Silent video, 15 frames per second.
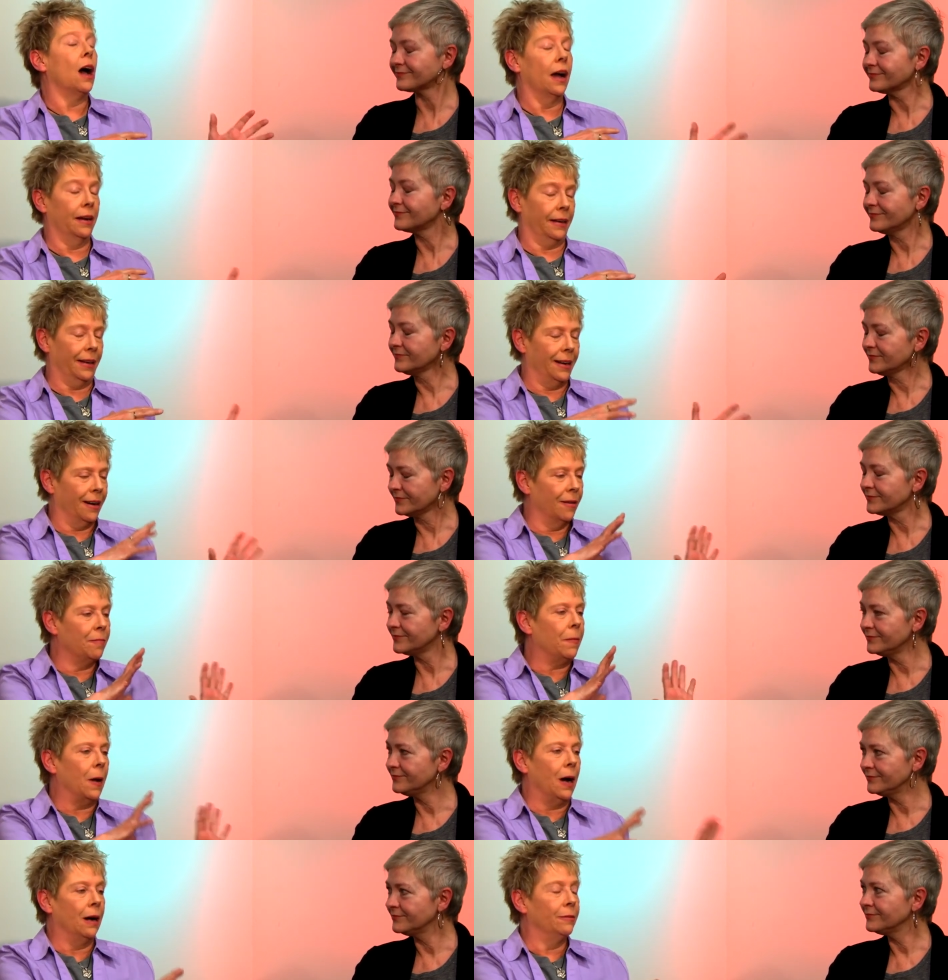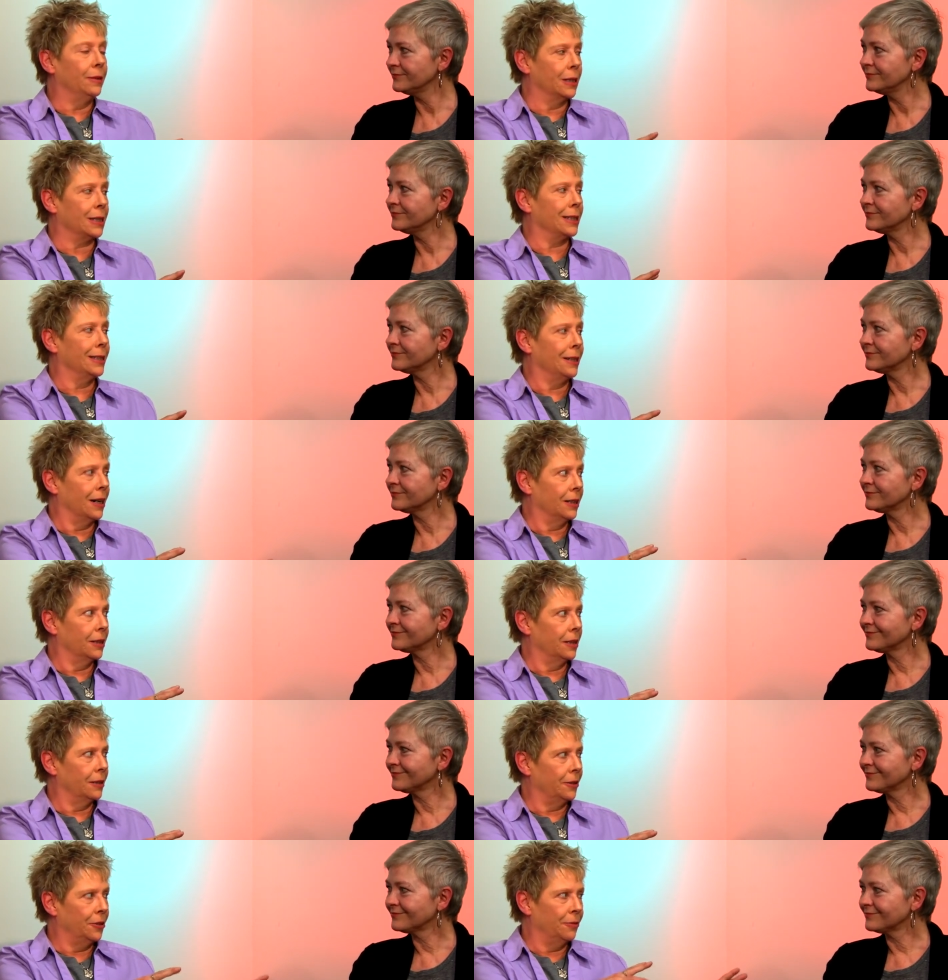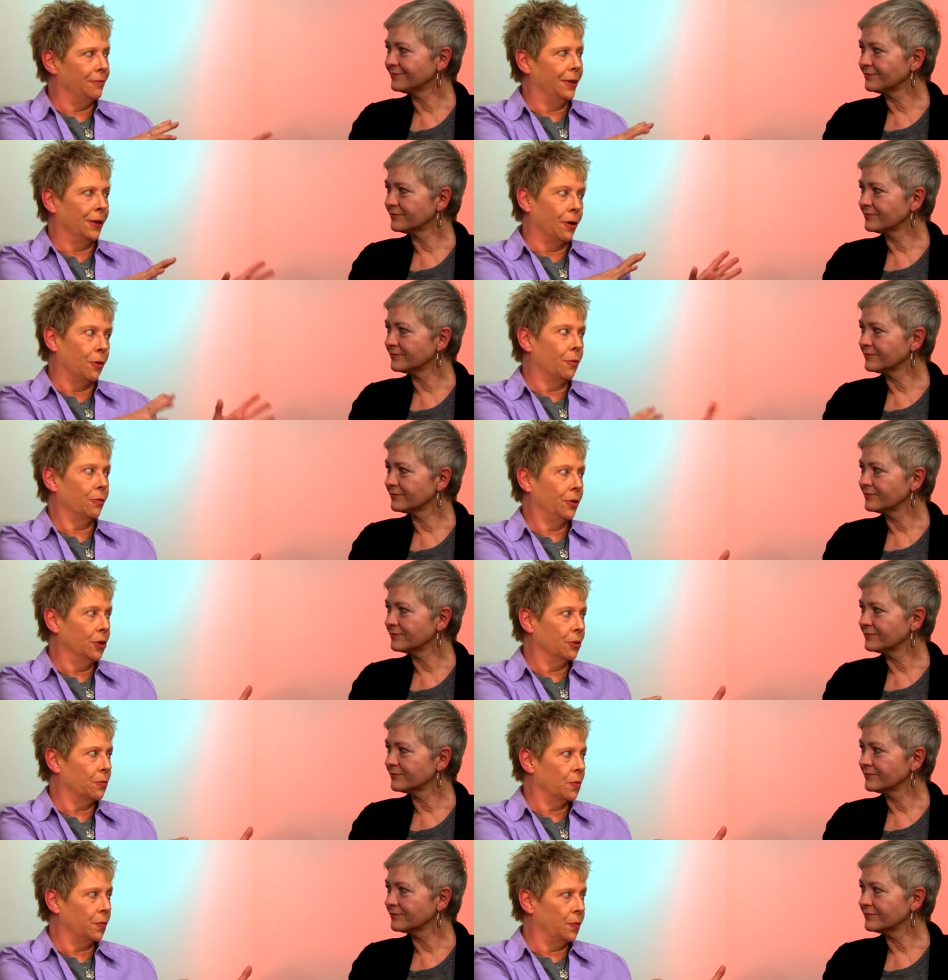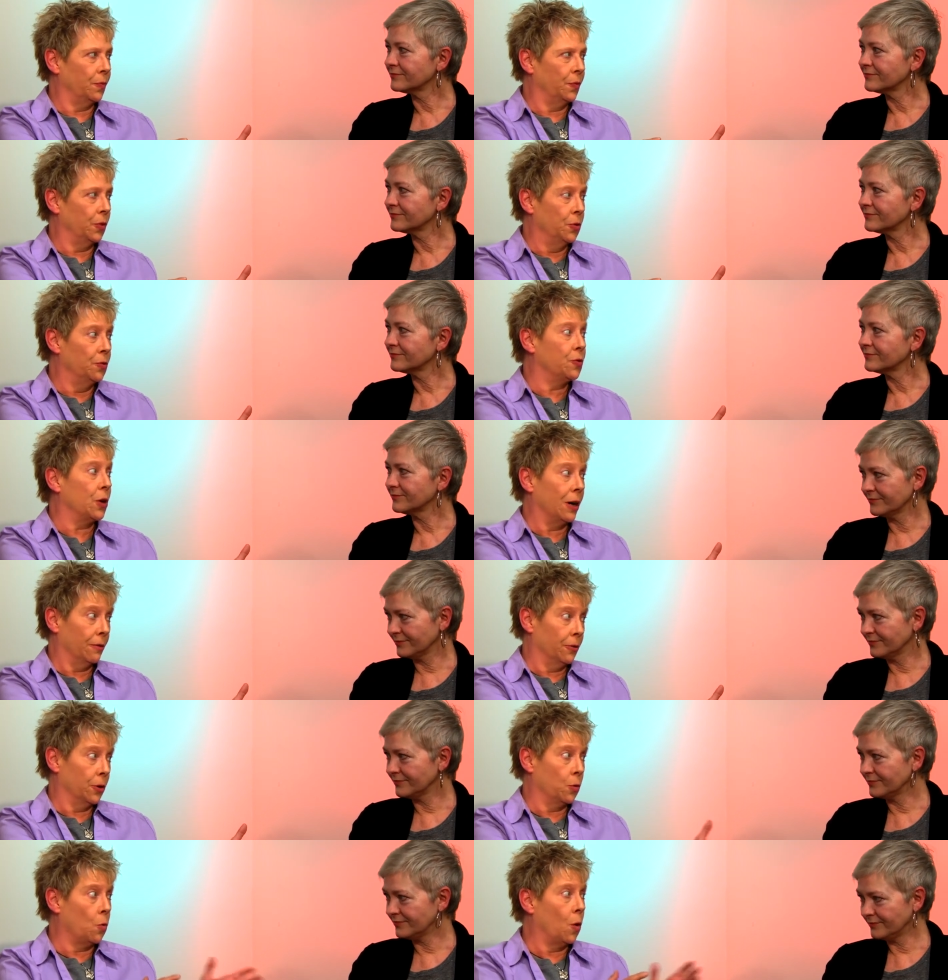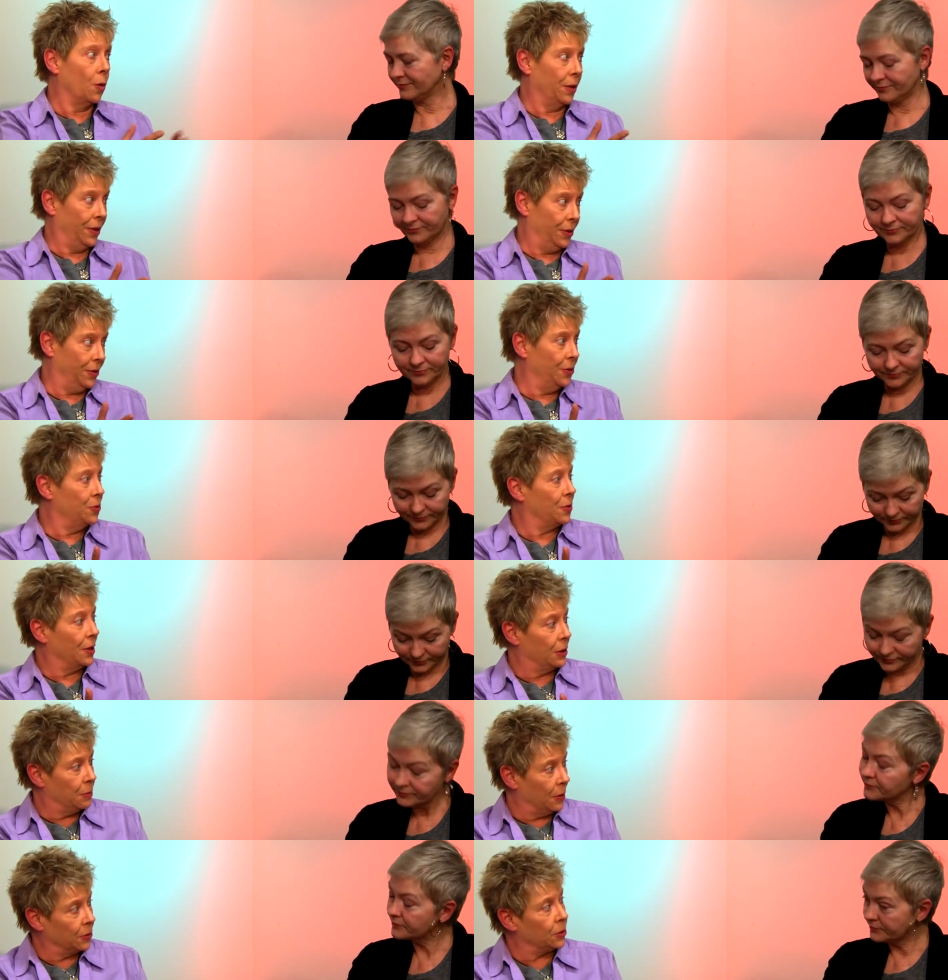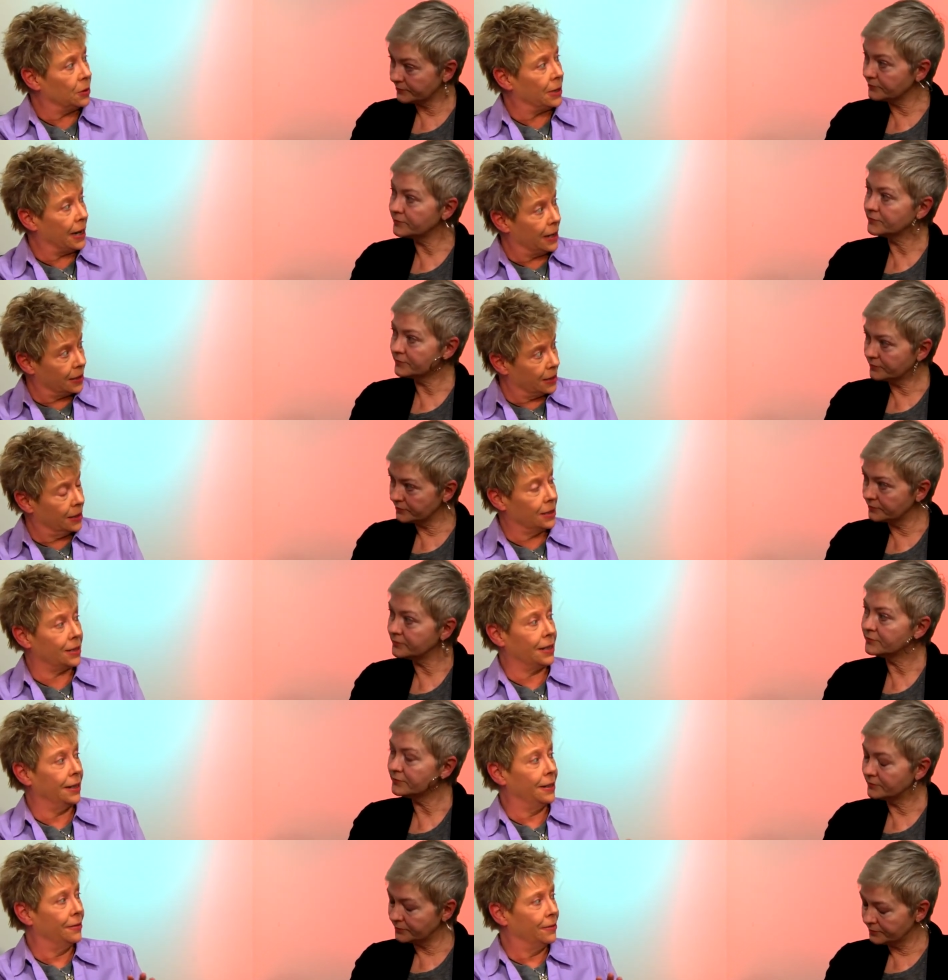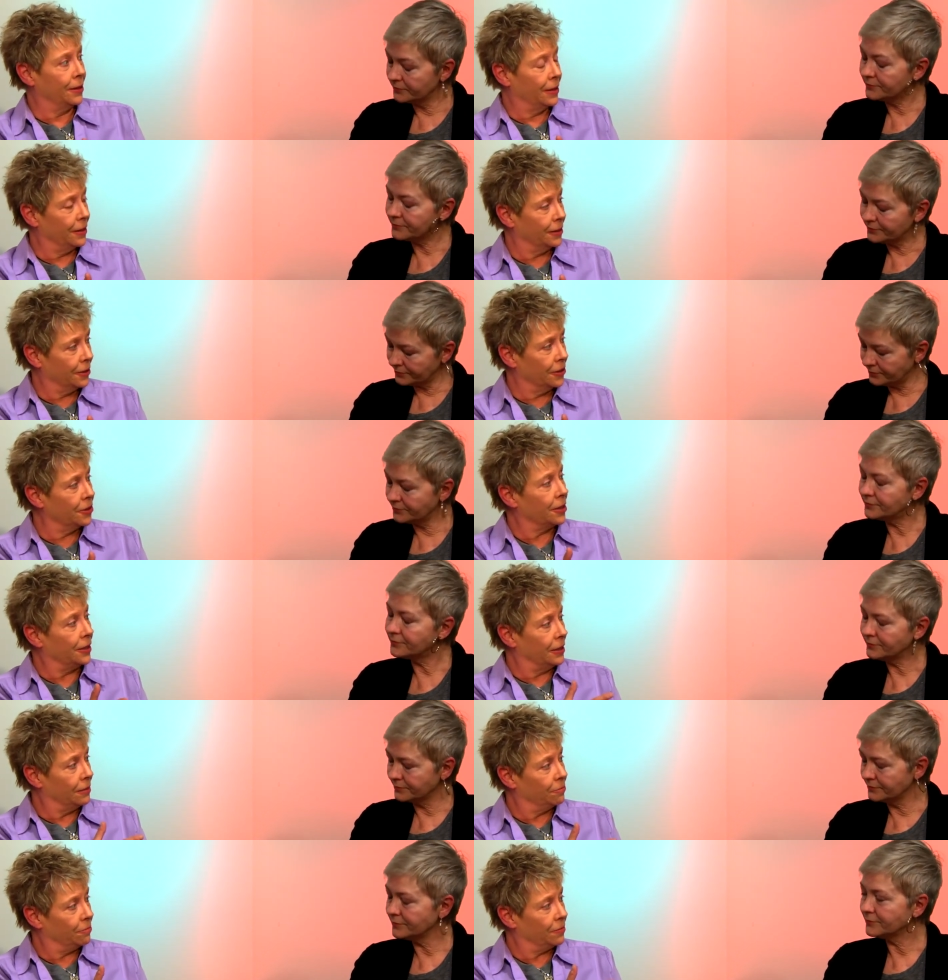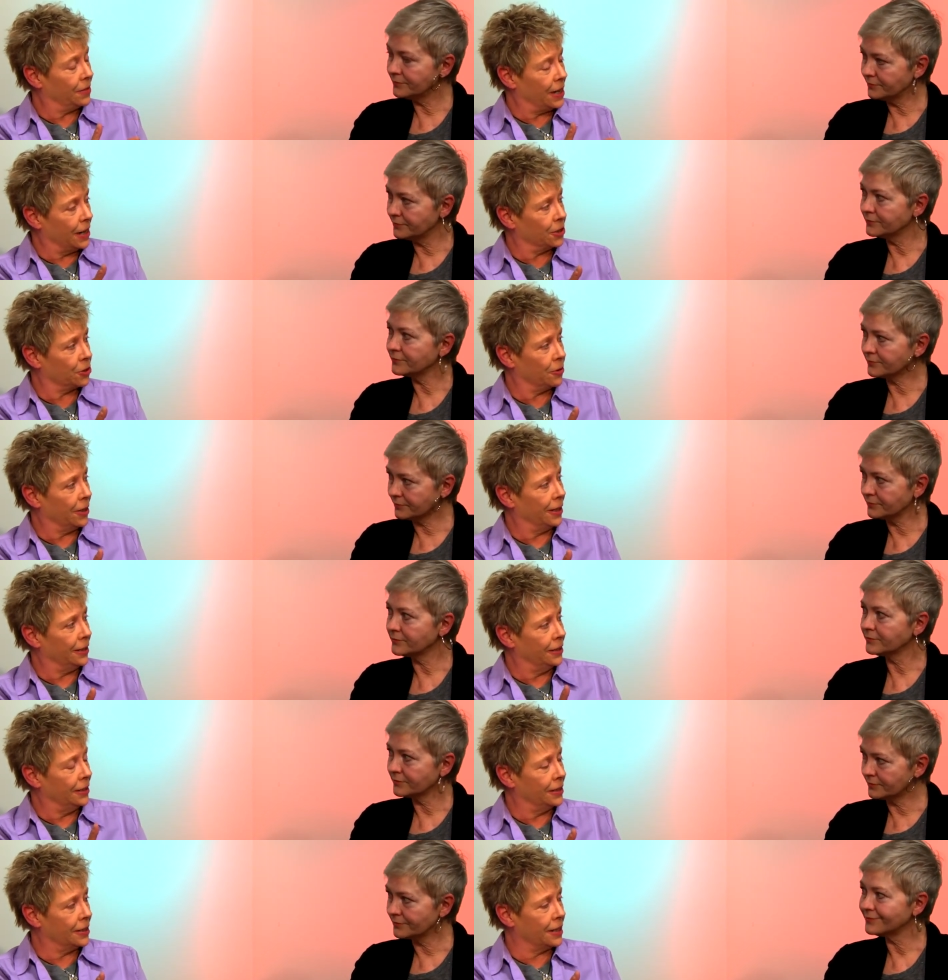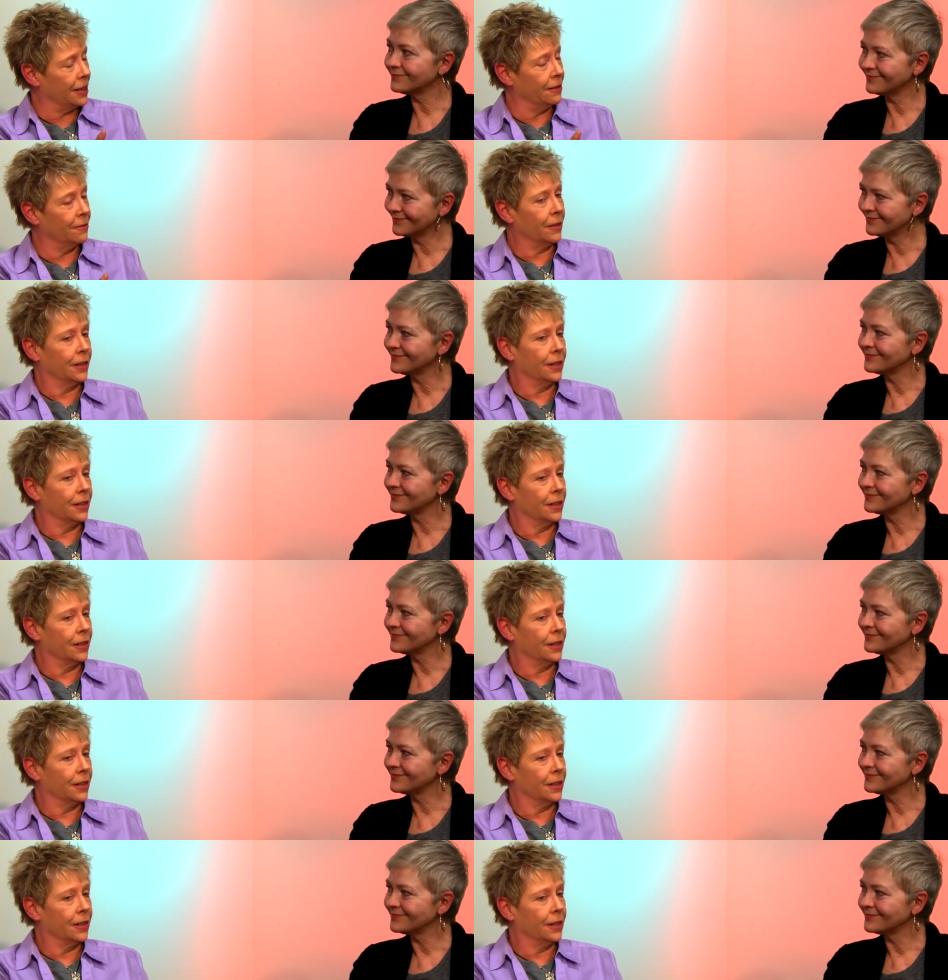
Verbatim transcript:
Speaker 1: I, obviously, on the you know you're you've covered what you think about the tax incentive and the or the tax credit and the incentive,